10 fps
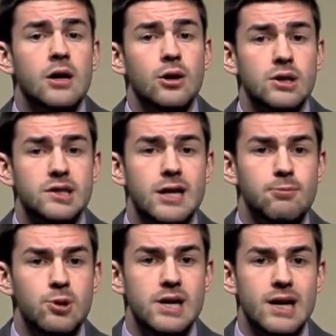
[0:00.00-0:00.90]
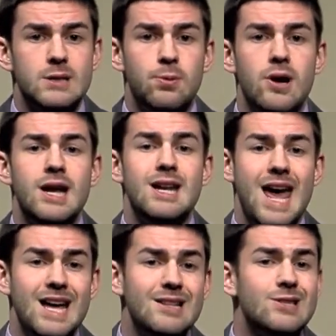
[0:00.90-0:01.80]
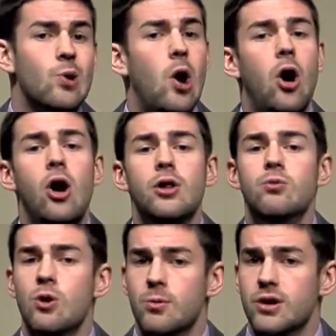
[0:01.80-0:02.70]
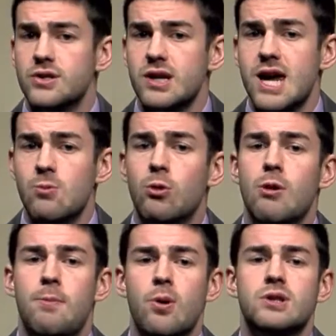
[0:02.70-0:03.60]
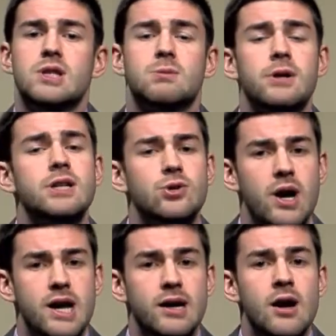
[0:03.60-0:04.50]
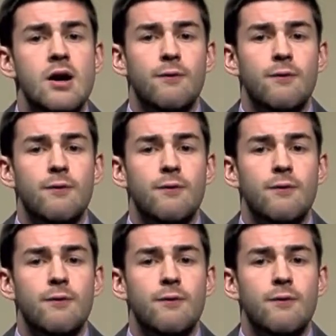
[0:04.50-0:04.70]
Looks like Puig has put an end to all the rumors and will report to spring training